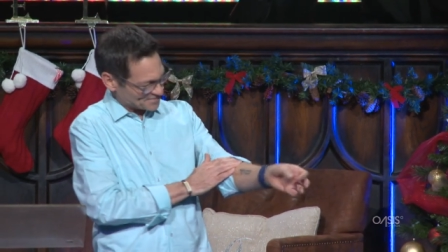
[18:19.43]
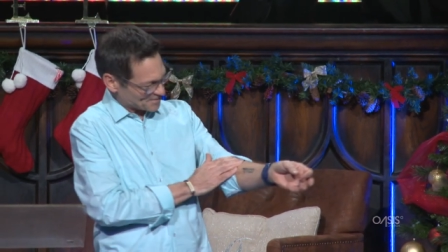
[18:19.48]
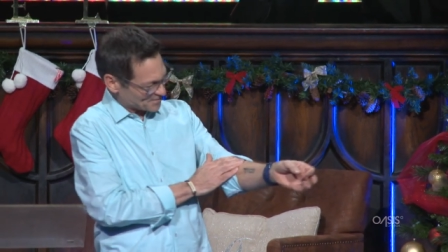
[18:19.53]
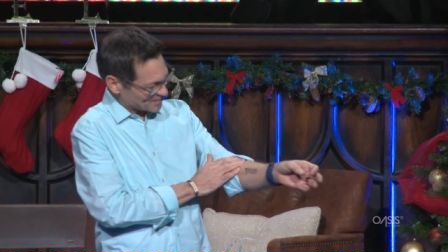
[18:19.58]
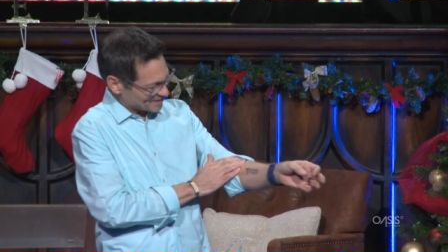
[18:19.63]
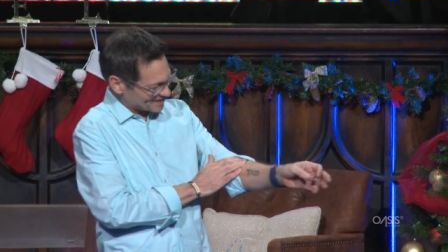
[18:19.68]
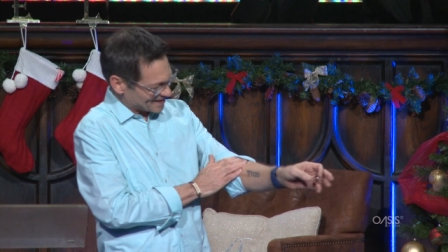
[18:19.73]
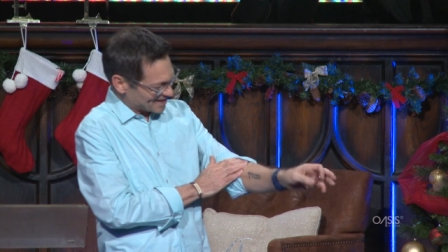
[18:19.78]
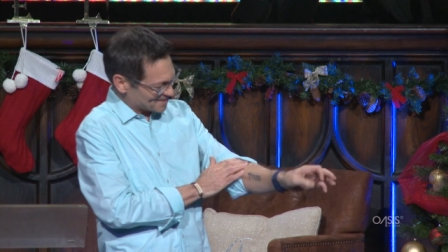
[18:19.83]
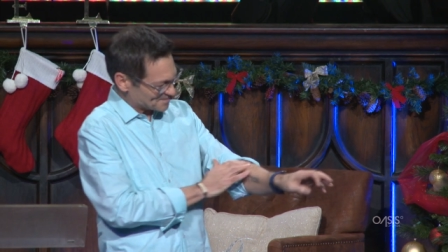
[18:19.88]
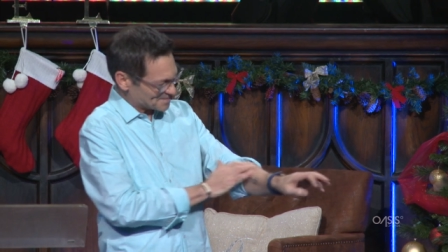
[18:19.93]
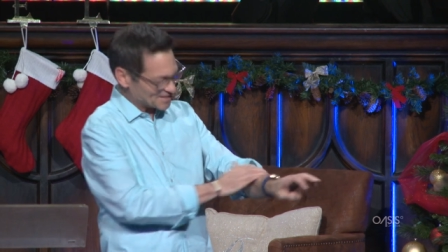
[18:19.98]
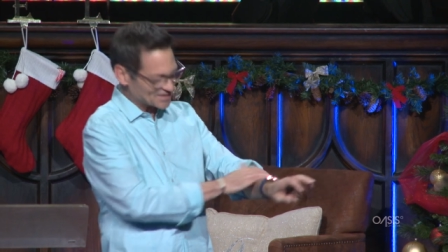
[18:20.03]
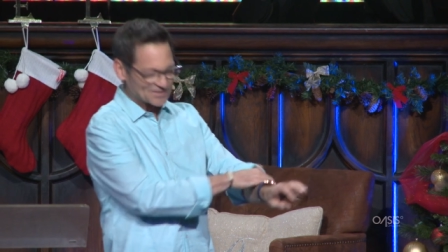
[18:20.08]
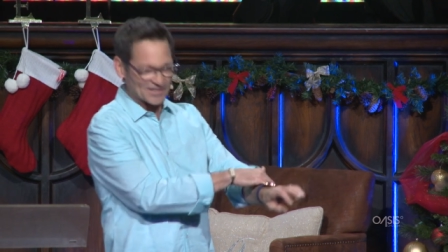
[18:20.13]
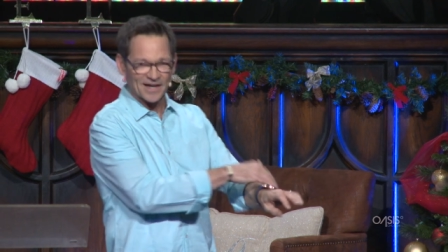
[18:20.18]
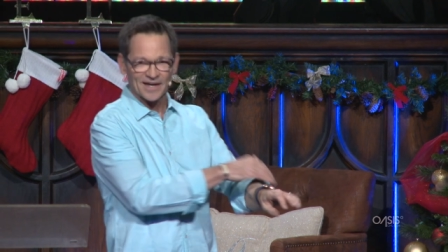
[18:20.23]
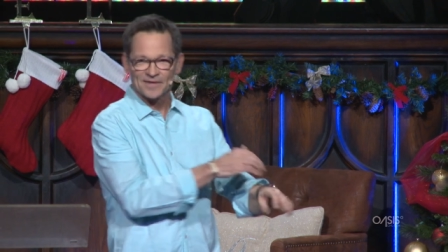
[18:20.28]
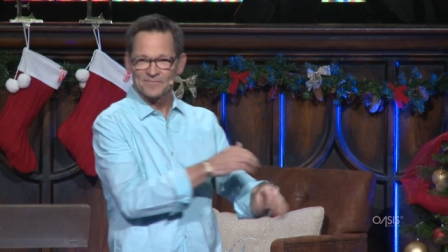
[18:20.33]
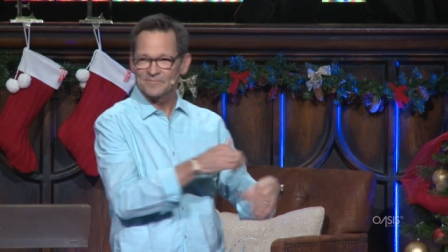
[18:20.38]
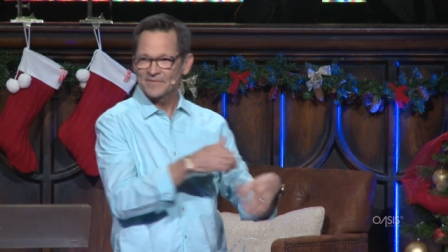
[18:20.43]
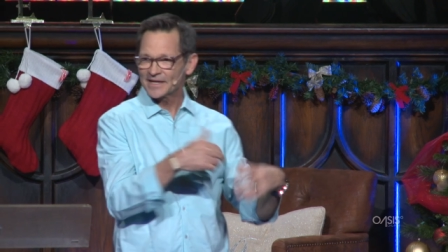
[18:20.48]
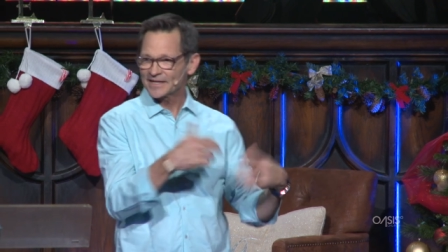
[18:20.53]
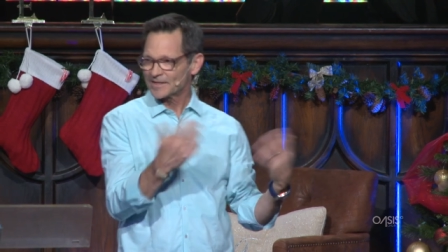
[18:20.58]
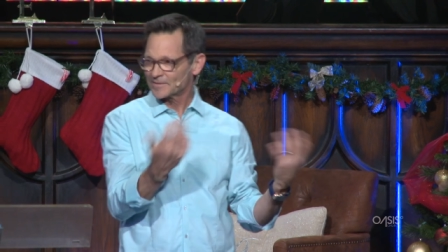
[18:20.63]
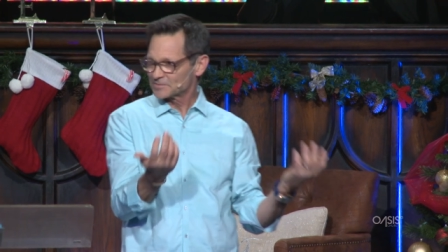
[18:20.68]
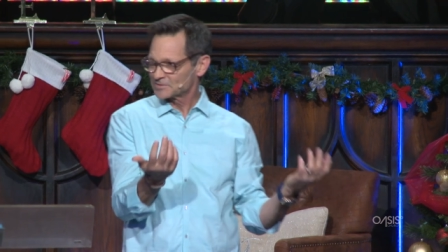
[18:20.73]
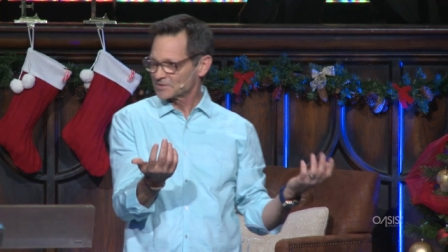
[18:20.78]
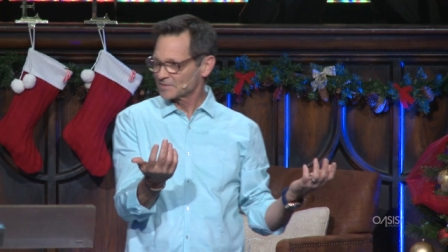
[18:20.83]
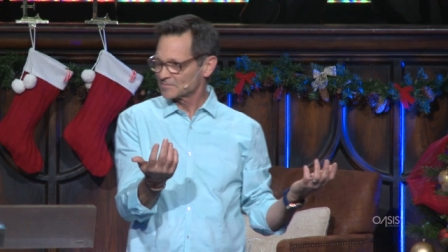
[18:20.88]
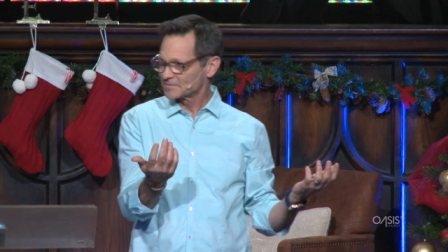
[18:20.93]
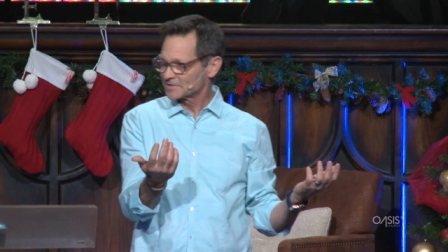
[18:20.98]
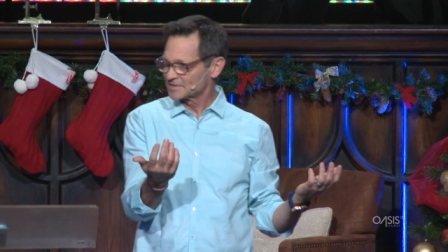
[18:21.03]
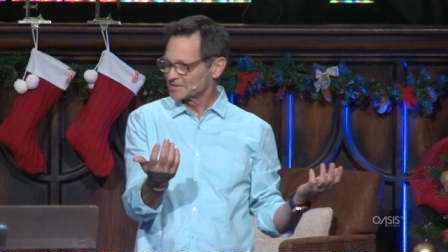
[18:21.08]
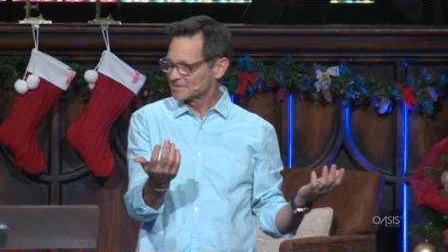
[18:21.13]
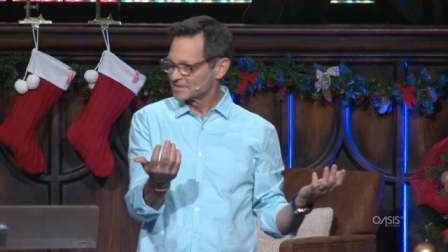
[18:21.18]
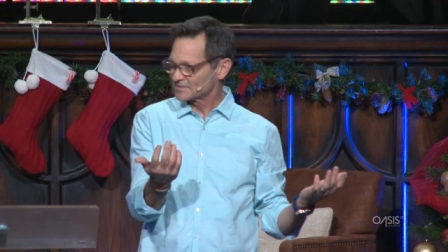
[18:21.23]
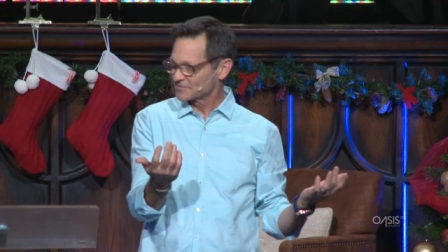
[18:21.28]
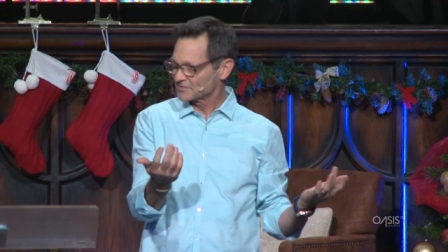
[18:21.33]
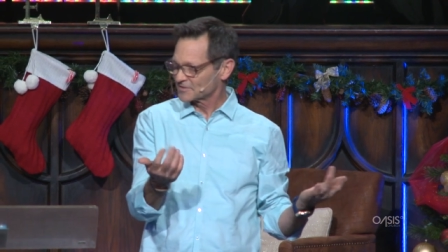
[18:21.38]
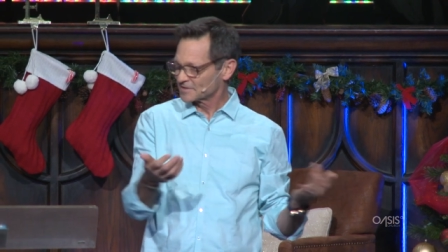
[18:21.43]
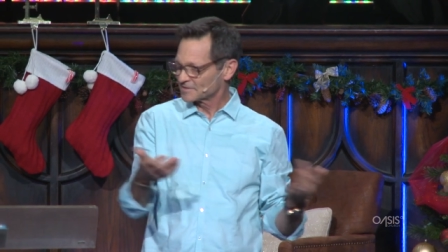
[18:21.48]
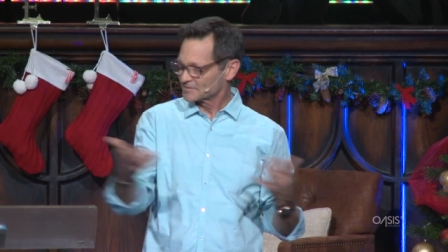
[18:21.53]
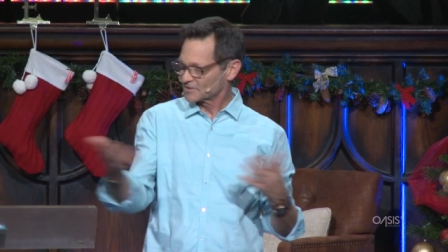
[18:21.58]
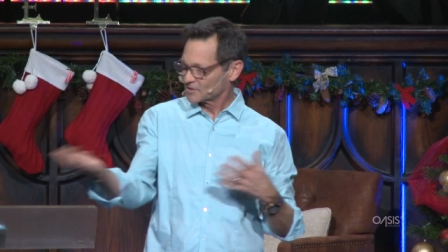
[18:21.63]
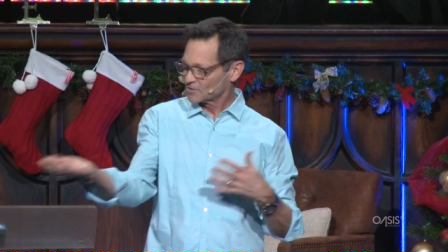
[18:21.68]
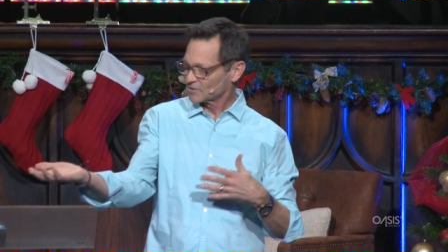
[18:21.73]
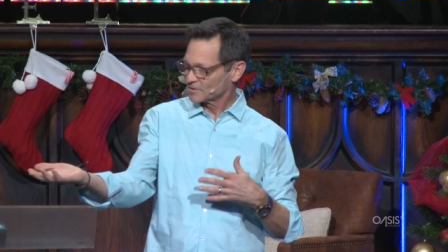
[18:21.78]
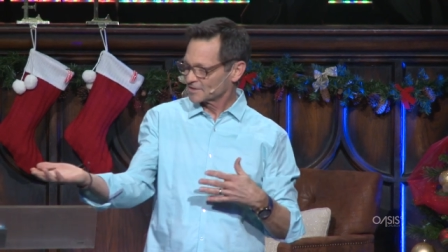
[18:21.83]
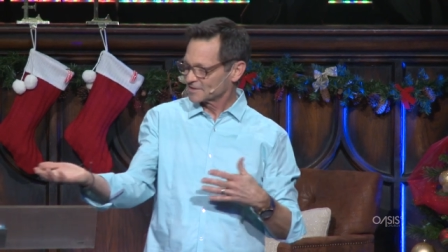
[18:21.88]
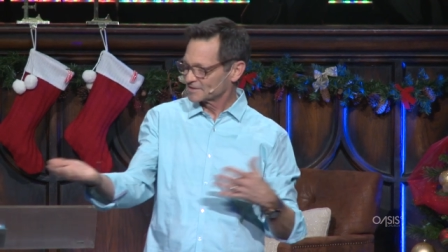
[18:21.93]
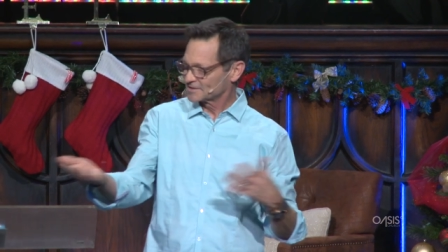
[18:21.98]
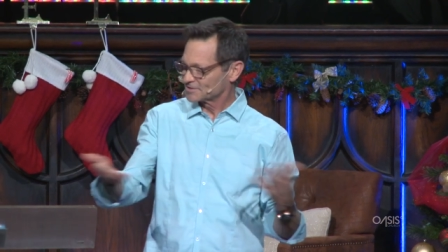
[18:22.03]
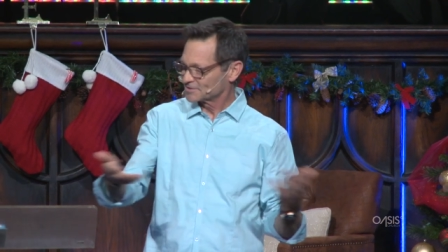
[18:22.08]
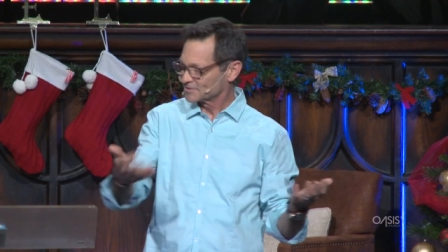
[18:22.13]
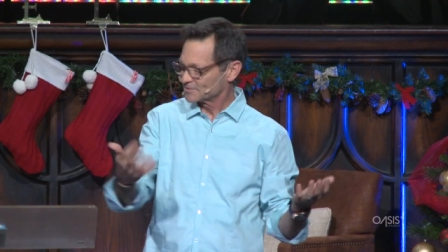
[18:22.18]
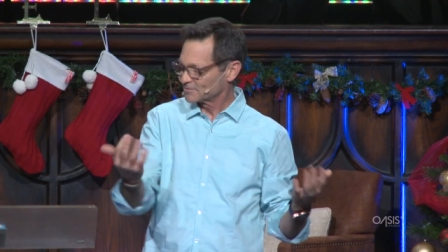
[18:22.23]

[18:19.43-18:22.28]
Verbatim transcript: me what that means, I make up something different according to